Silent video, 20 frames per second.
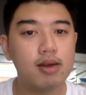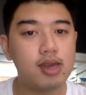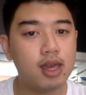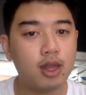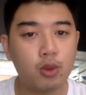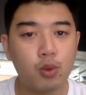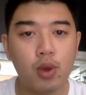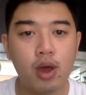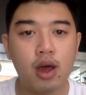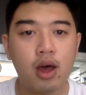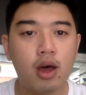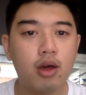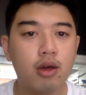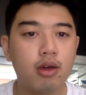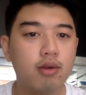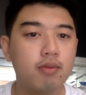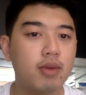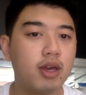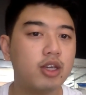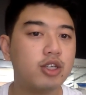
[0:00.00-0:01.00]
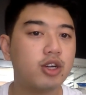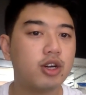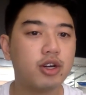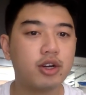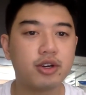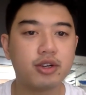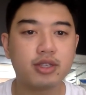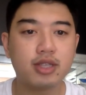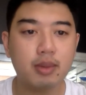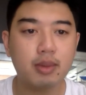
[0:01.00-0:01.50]
Eat well, make sure
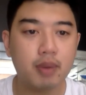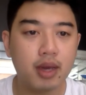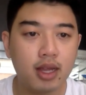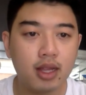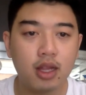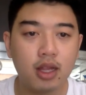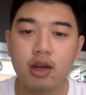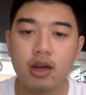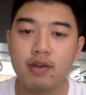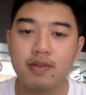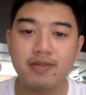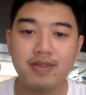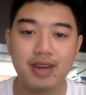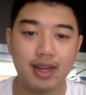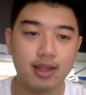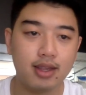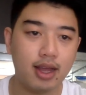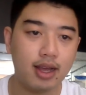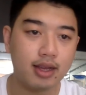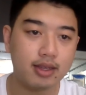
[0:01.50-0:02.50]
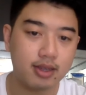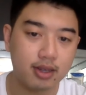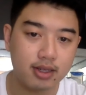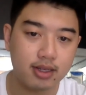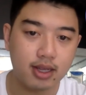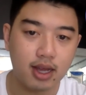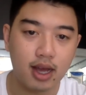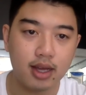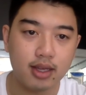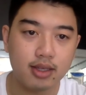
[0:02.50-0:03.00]
you're sleeping enough, and
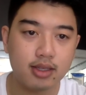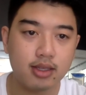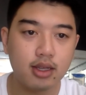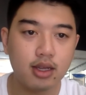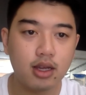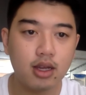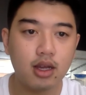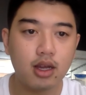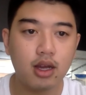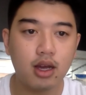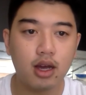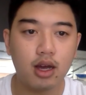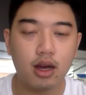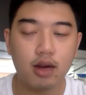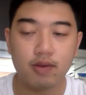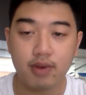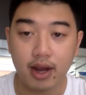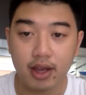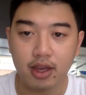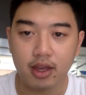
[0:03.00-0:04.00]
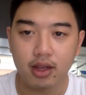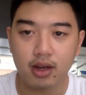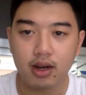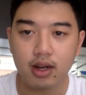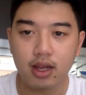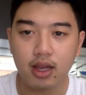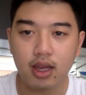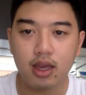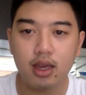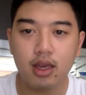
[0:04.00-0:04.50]
exercise
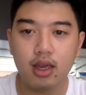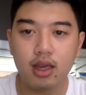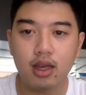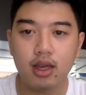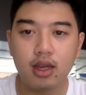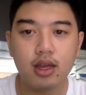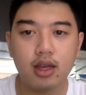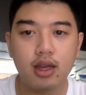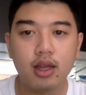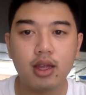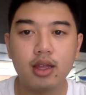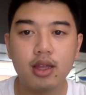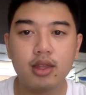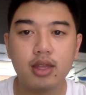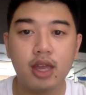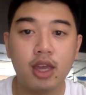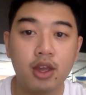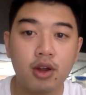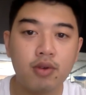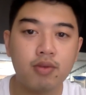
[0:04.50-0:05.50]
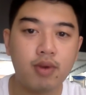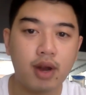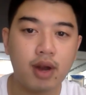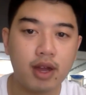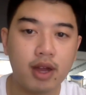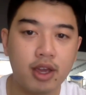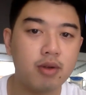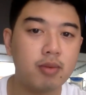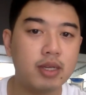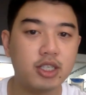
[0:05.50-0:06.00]
regularly. Take your
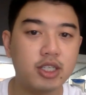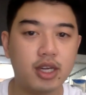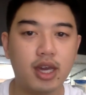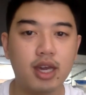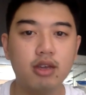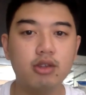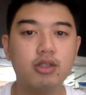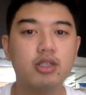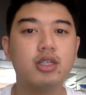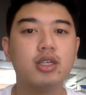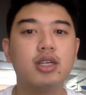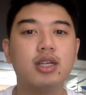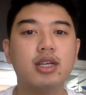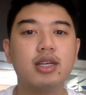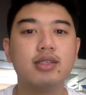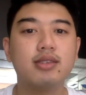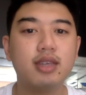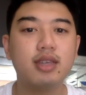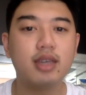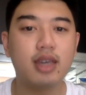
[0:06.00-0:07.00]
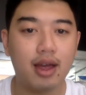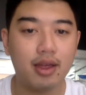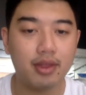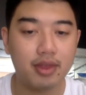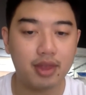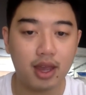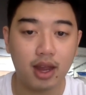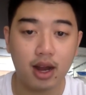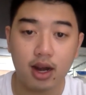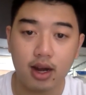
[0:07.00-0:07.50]
regular medication and seek
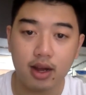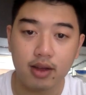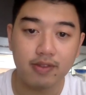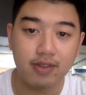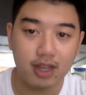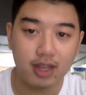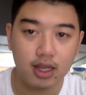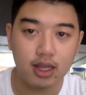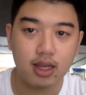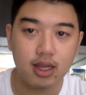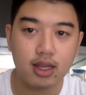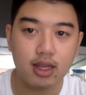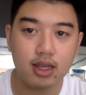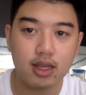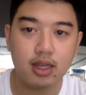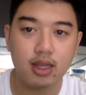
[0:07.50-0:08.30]
healthcare if needed.